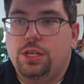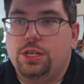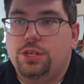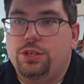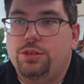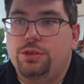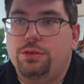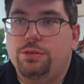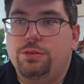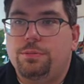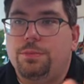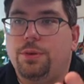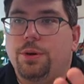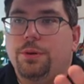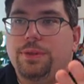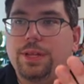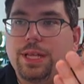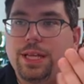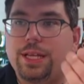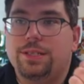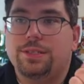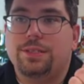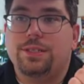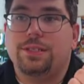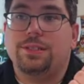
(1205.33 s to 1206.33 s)
to both
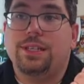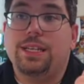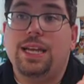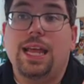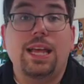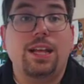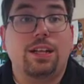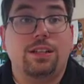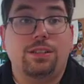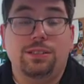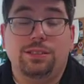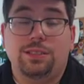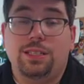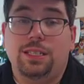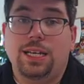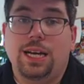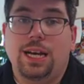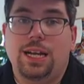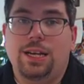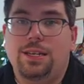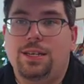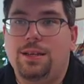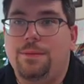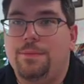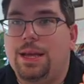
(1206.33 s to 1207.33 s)
insulin and
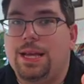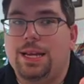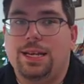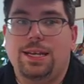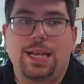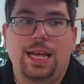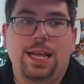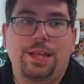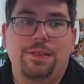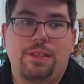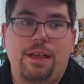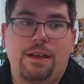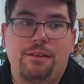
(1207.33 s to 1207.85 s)
glucagon to maintain